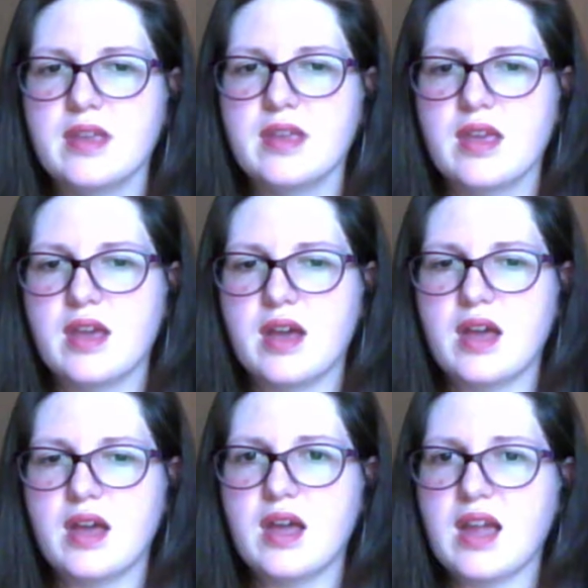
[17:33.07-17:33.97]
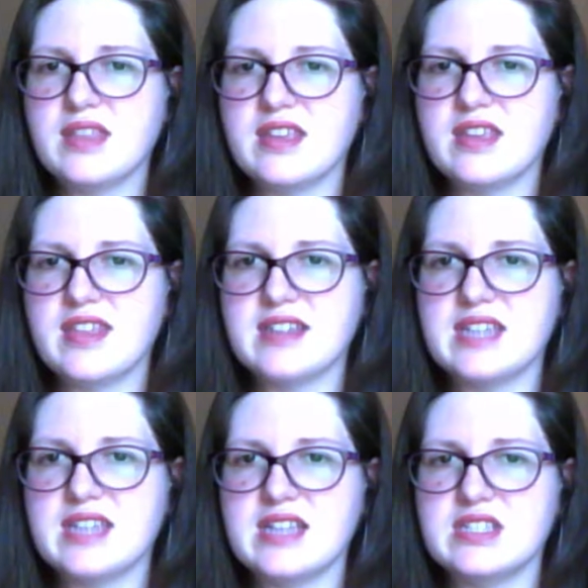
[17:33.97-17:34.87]
I think that takes
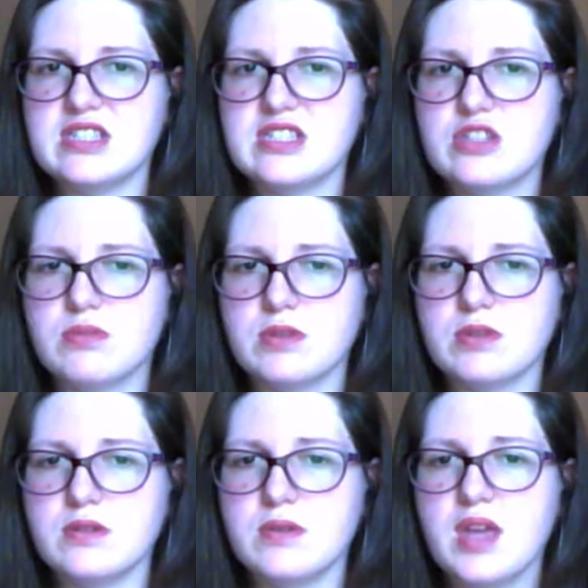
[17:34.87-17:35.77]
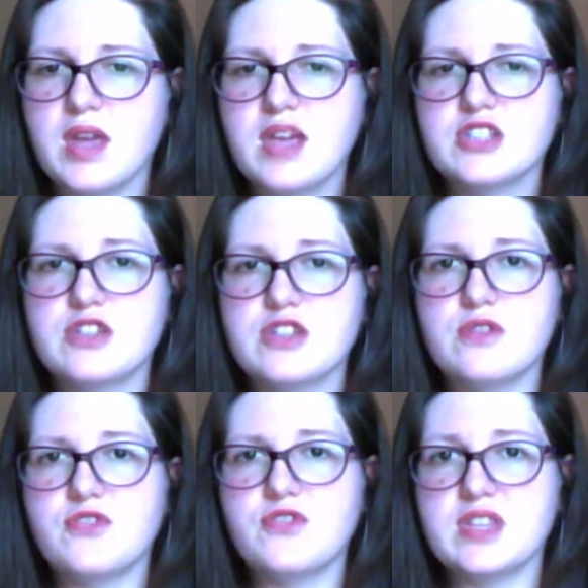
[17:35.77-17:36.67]
us through. So for
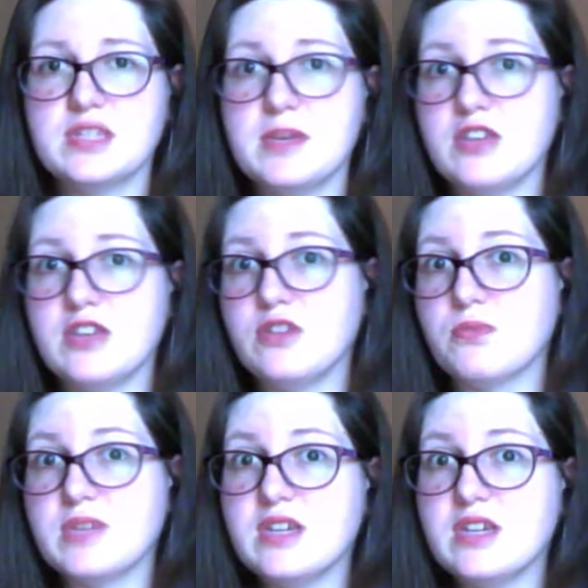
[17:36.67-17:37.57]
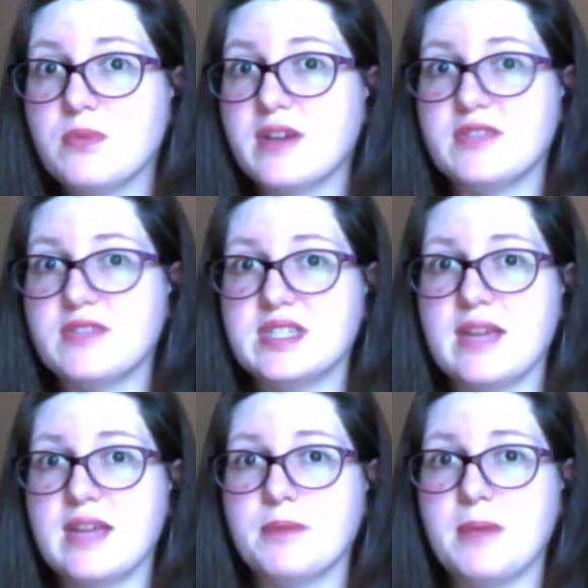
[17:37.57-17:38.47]
this week, you'll read one of the sample
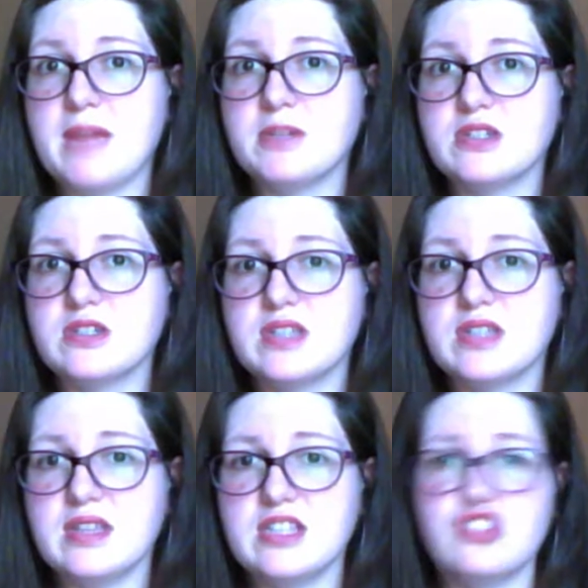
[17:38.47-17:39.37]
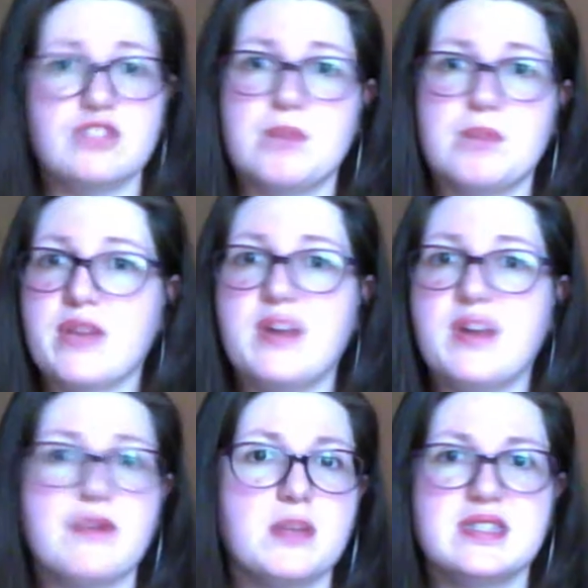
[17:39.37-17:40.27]
papers. At least just pick whatever one
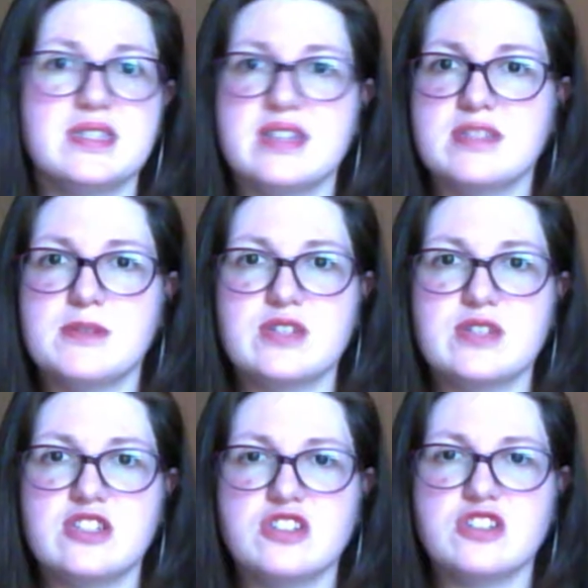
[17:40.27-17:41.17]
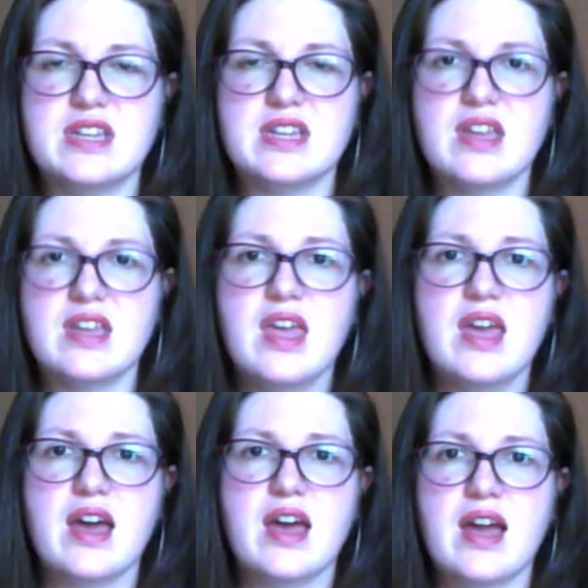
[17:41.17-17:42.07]
sounds most interesting.
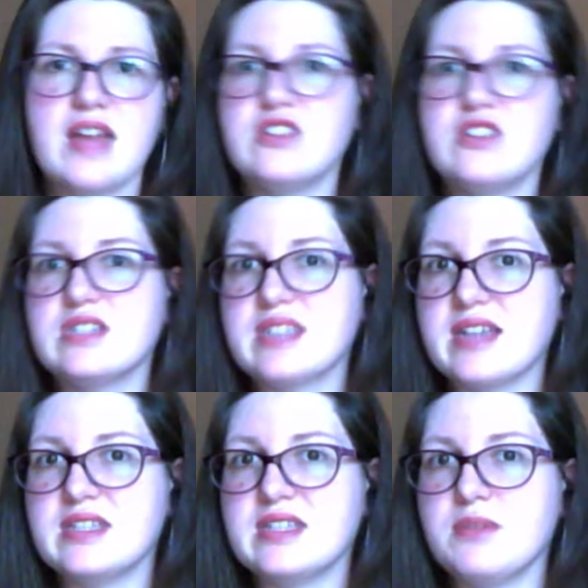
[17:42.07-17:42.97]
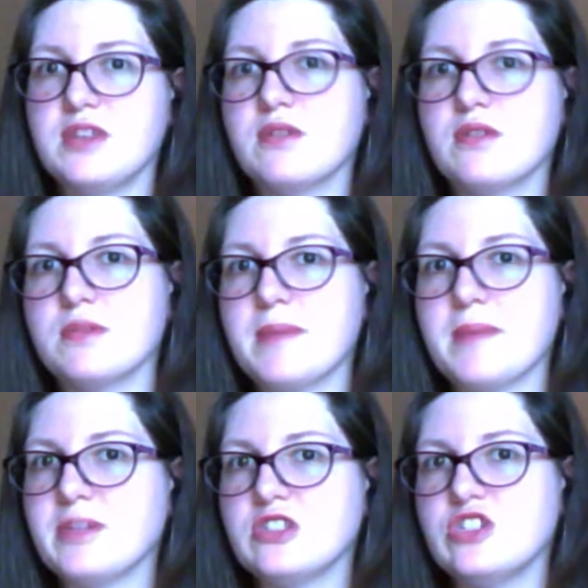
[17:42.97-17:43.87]
And you'll discuss it with your group members. You
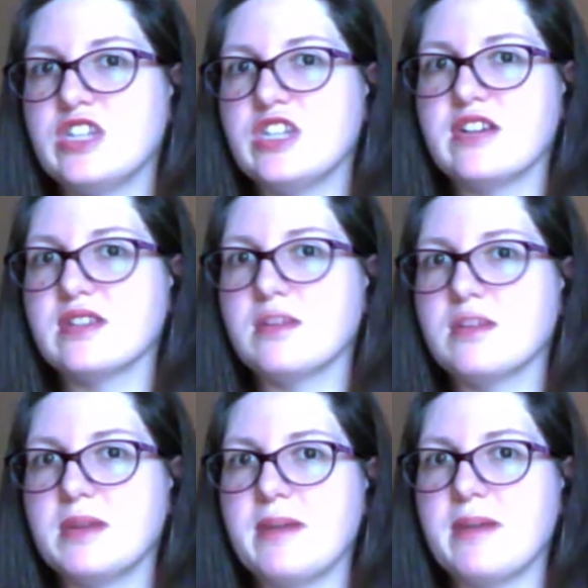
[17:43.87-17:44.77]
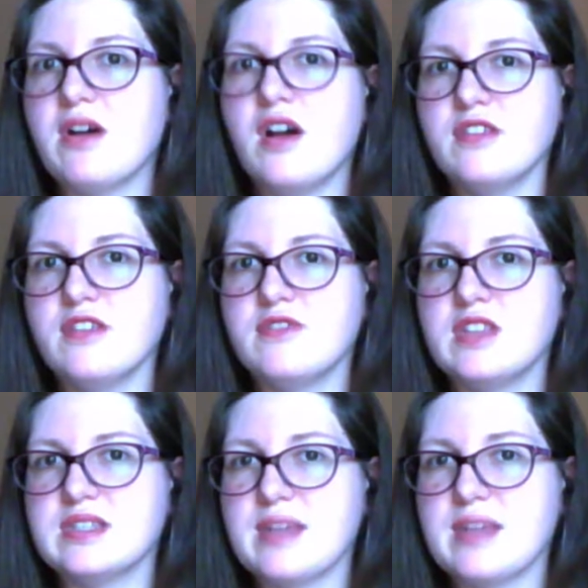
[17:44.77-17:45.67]
should hear a little bit about all of the
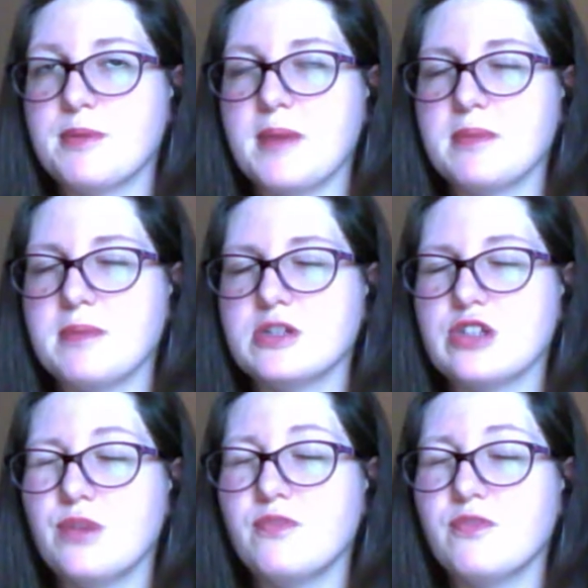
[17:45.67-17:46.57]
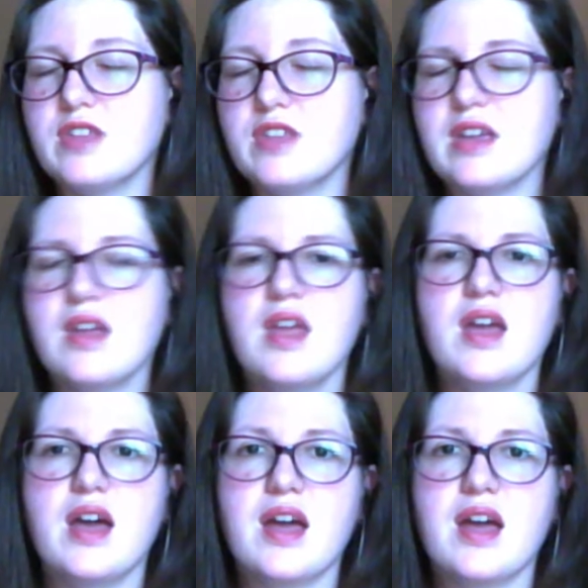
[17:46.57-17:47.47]
sample papers, hopefully.
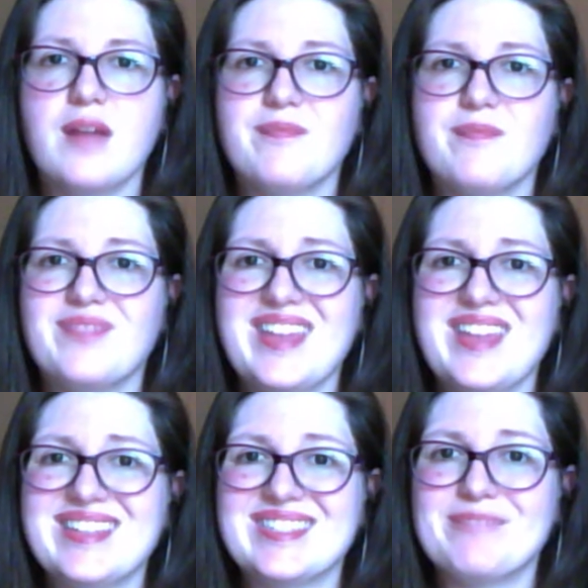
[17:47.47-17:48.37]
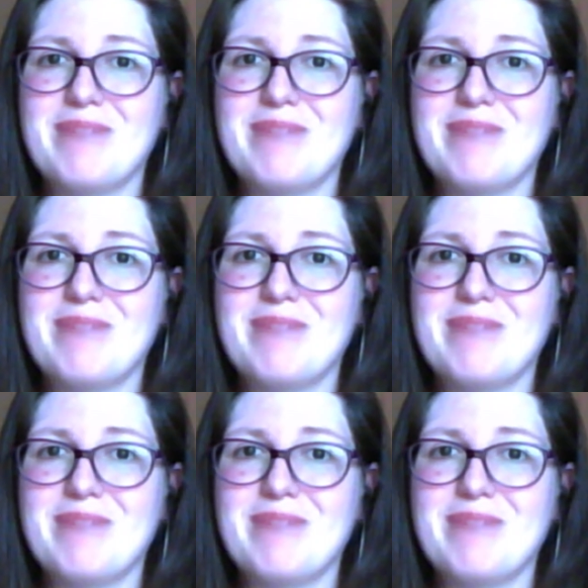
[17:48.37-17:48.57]
Thanks. Bye.